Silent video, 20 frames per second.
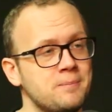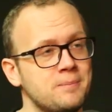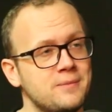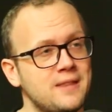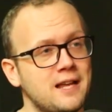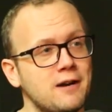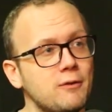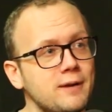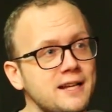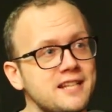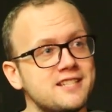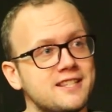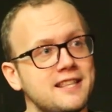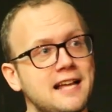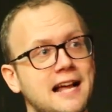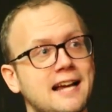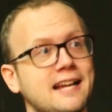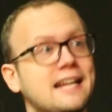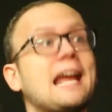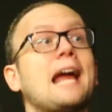There is
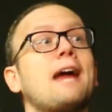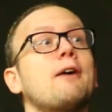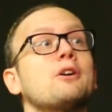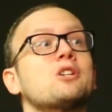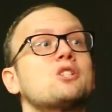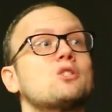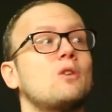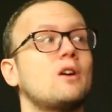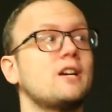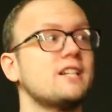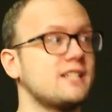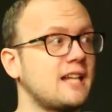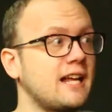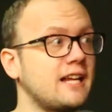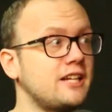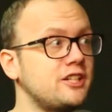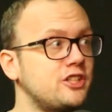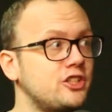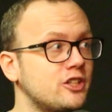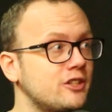that
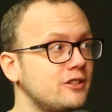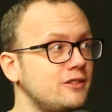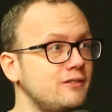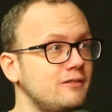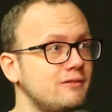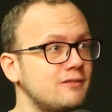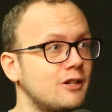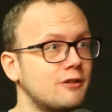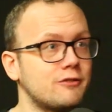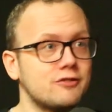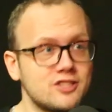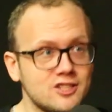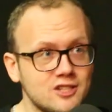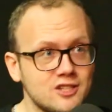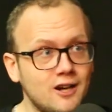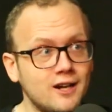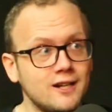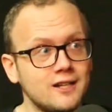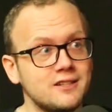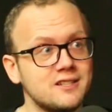characterization of
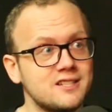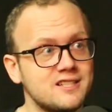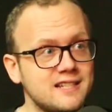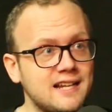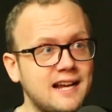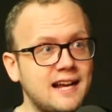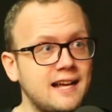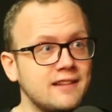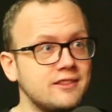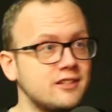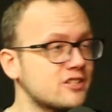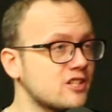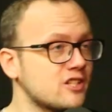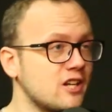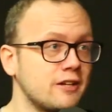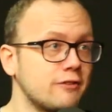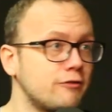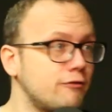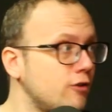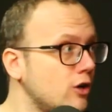silent Stan that's
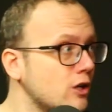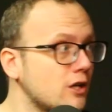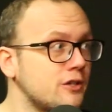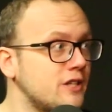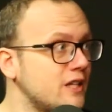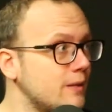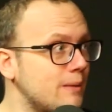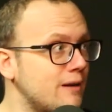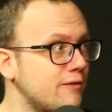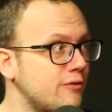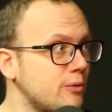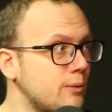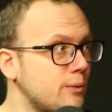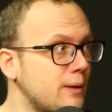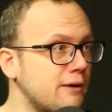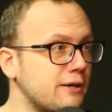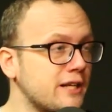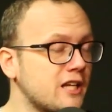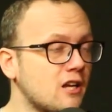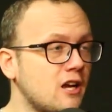kind of followed him
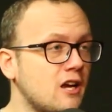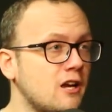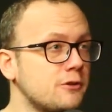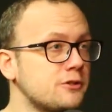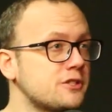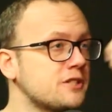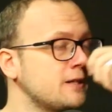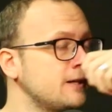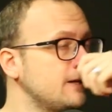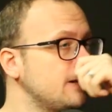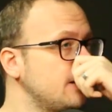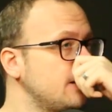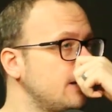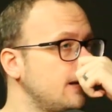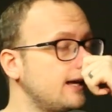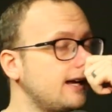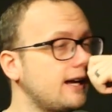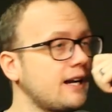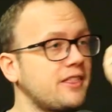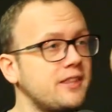everywhere he goes.
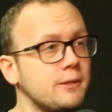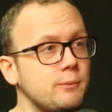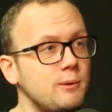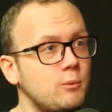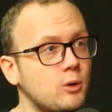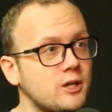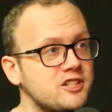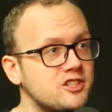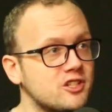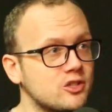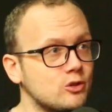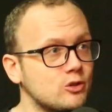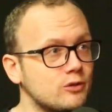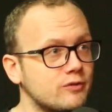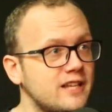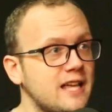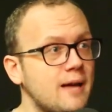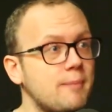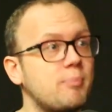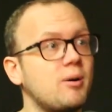And I think we wanted to sort
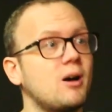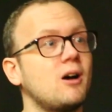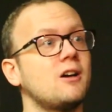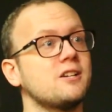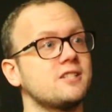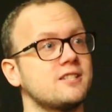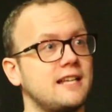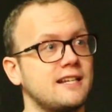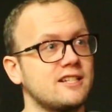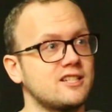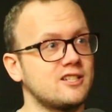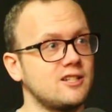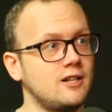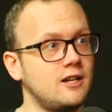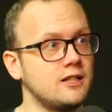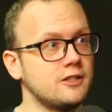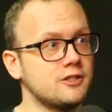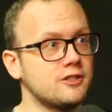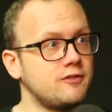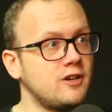of get past that
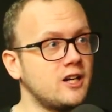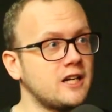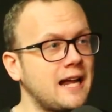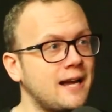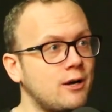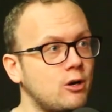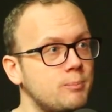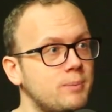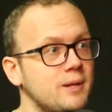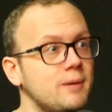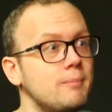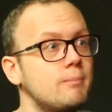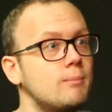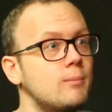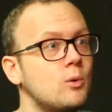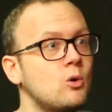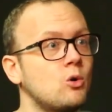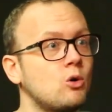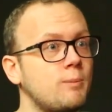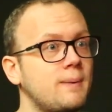silence, find out a bit
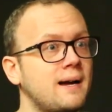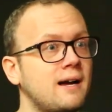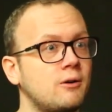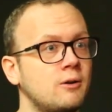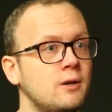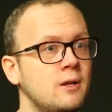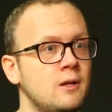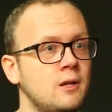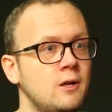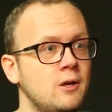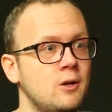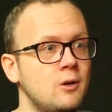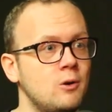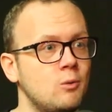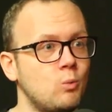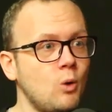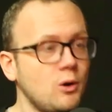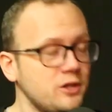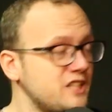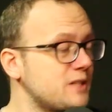more about
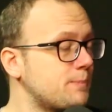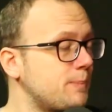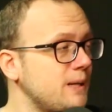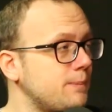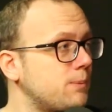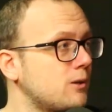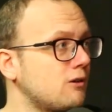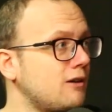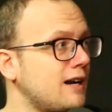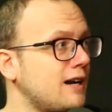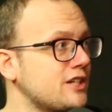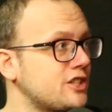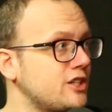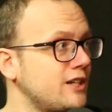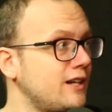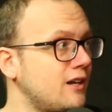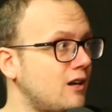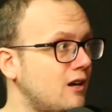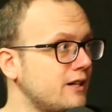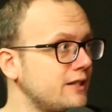what these people are
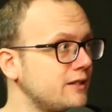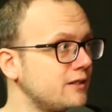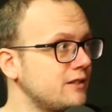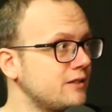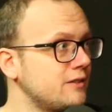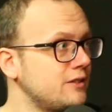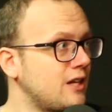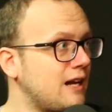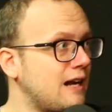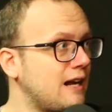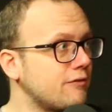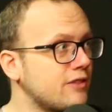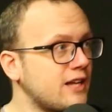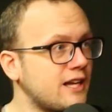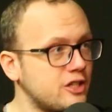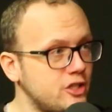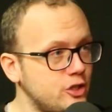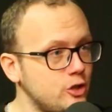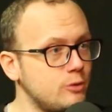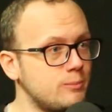actually like, you know, have
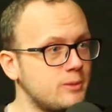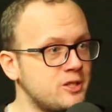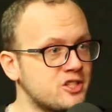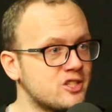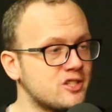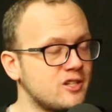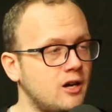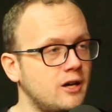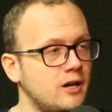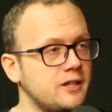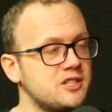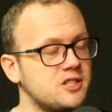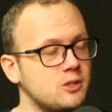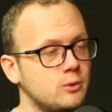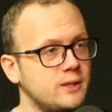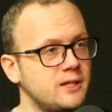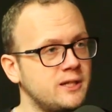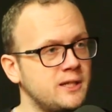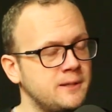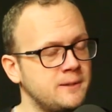that human side
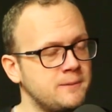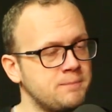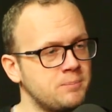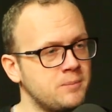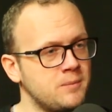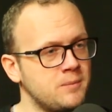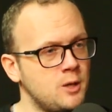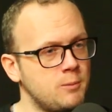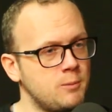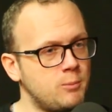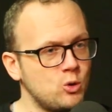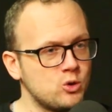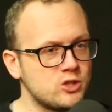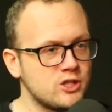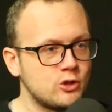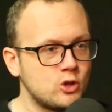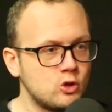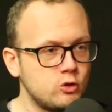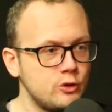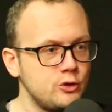to it. But
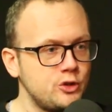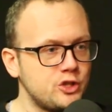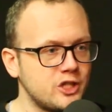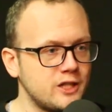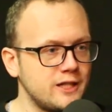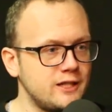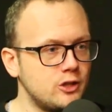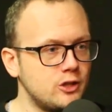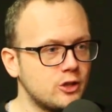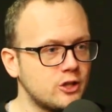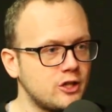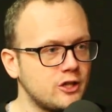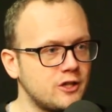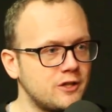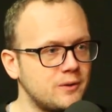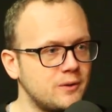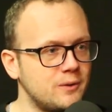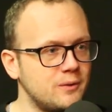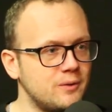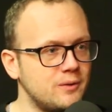also crucially, look
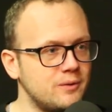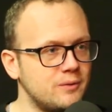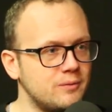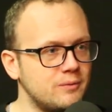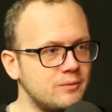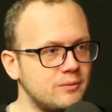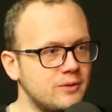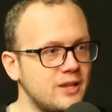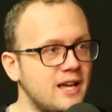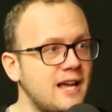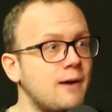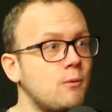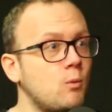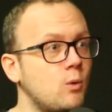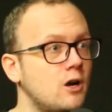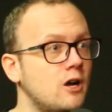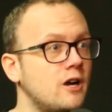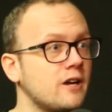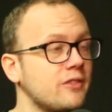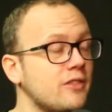at their
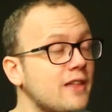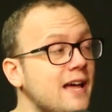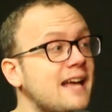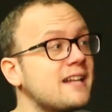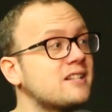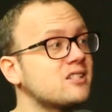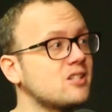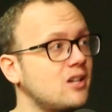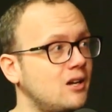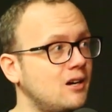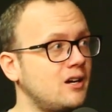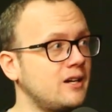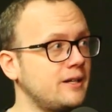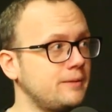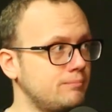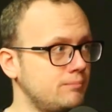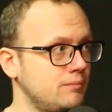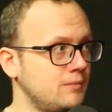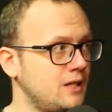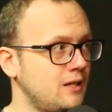work, their
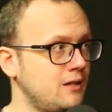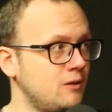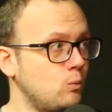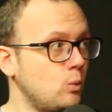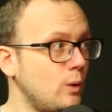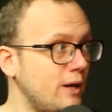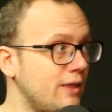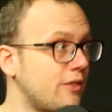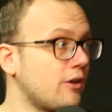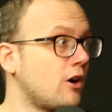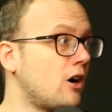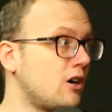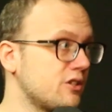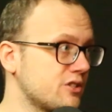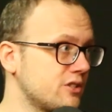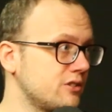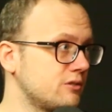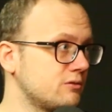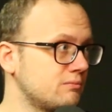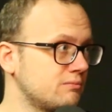time with
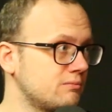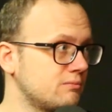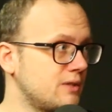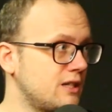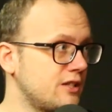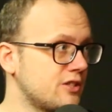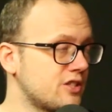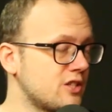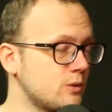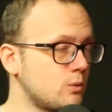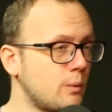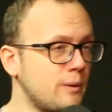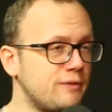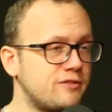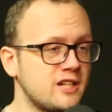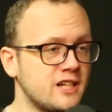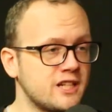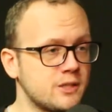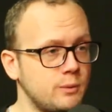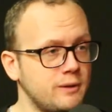Arsenal. And so what we've
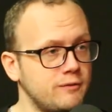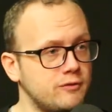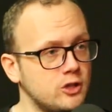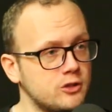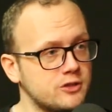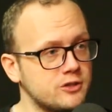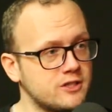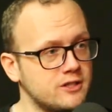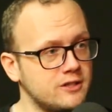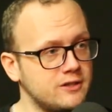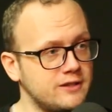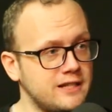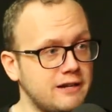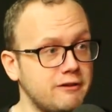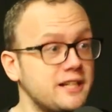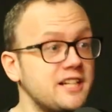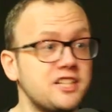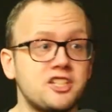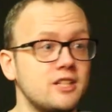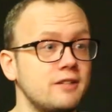done is we've looked at their
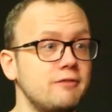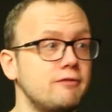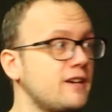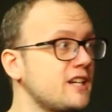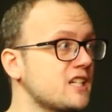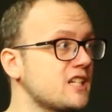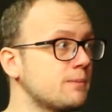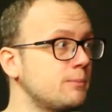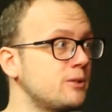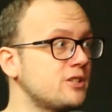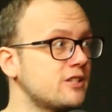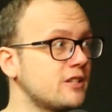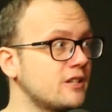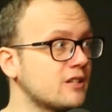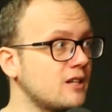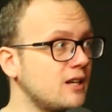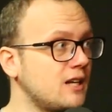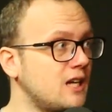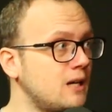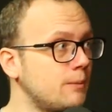initial investment to the
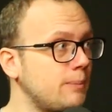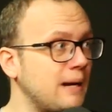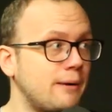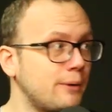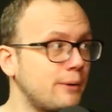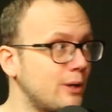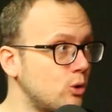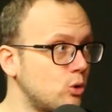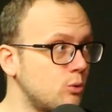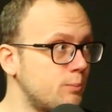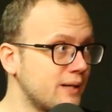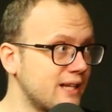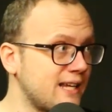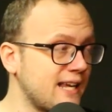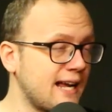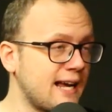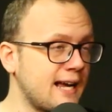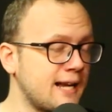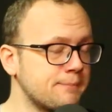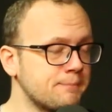club, how it all
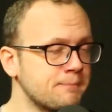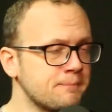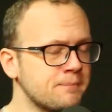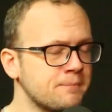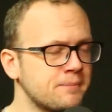began.